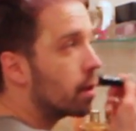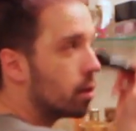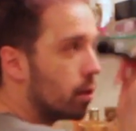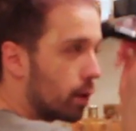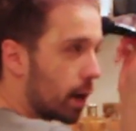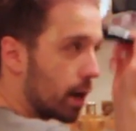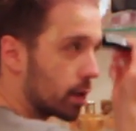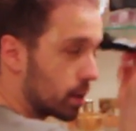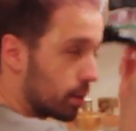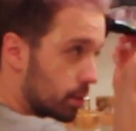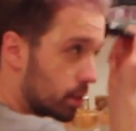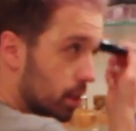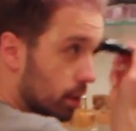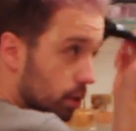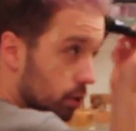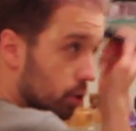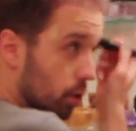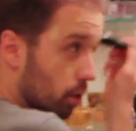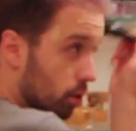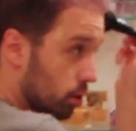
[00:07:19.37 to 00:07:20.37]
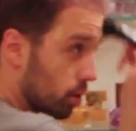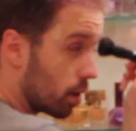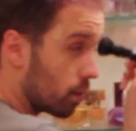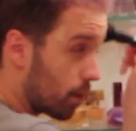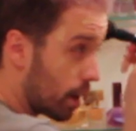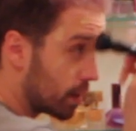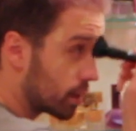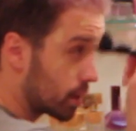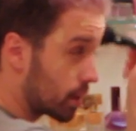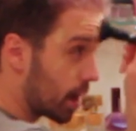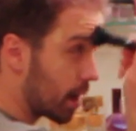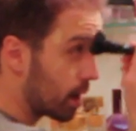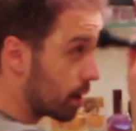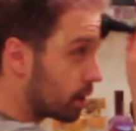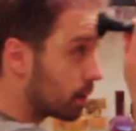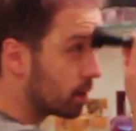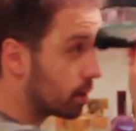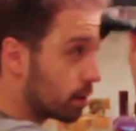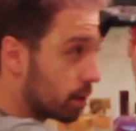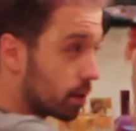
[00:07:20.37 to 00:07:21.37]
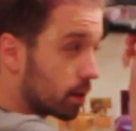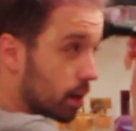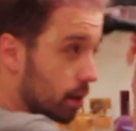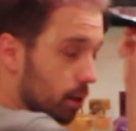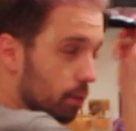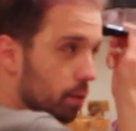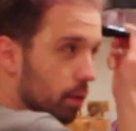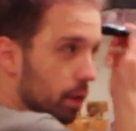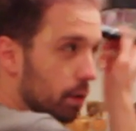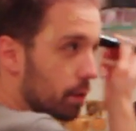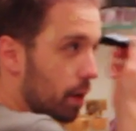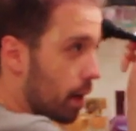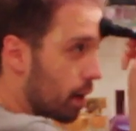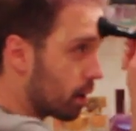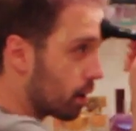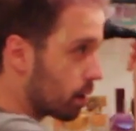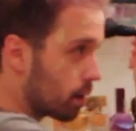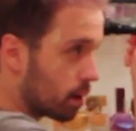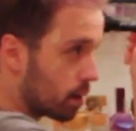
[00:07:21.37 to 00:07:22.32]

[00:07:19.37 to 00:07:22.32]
You guys, I'm seeing JoJo on Wednesday. Can you believe that?